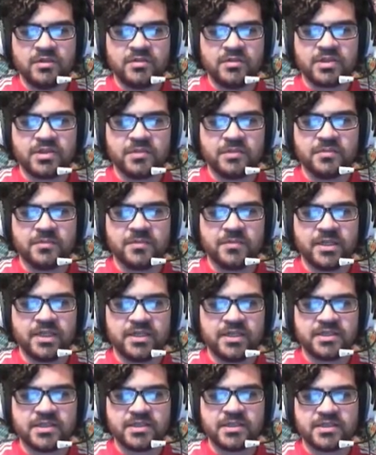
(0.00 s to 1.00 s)
Put
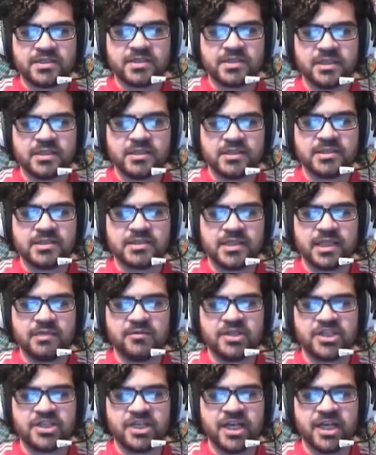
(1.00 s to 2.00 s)
this, and Stellar Wish
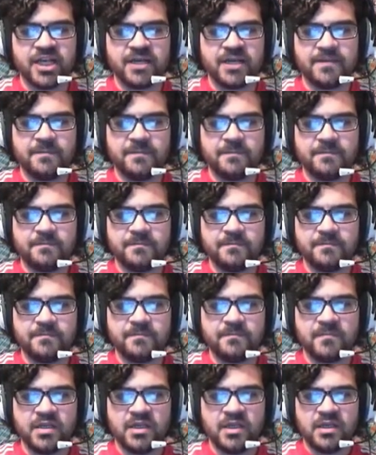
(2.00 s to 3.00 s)
again.
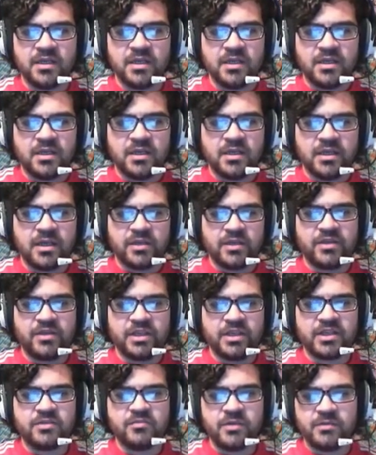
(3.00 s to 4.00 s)
I think
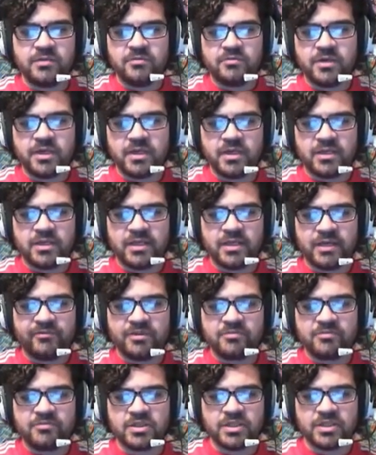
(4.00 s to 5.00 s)
we will get rid of
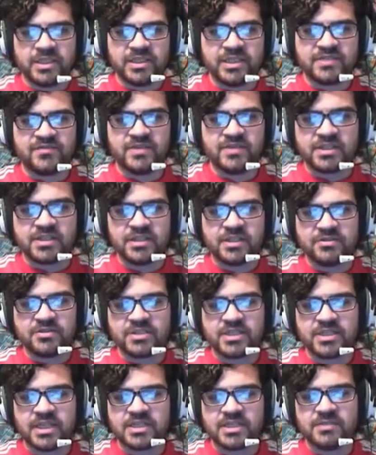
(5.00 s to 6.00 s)
one of these first though, just to
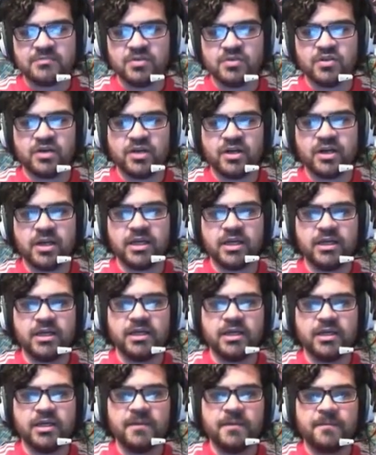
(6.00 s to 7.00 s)
get some more
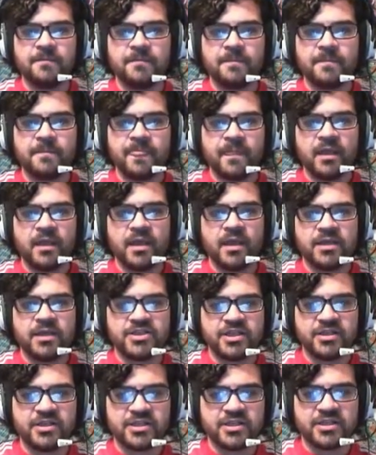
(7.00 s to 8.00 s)
energy out
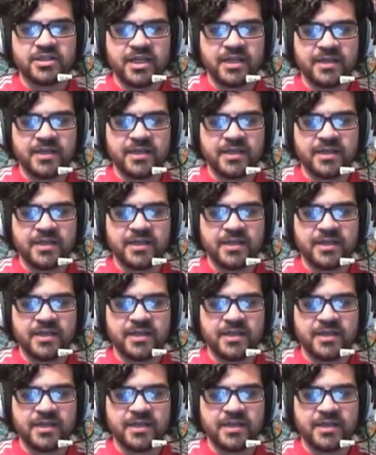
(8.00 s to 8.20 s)
the deck.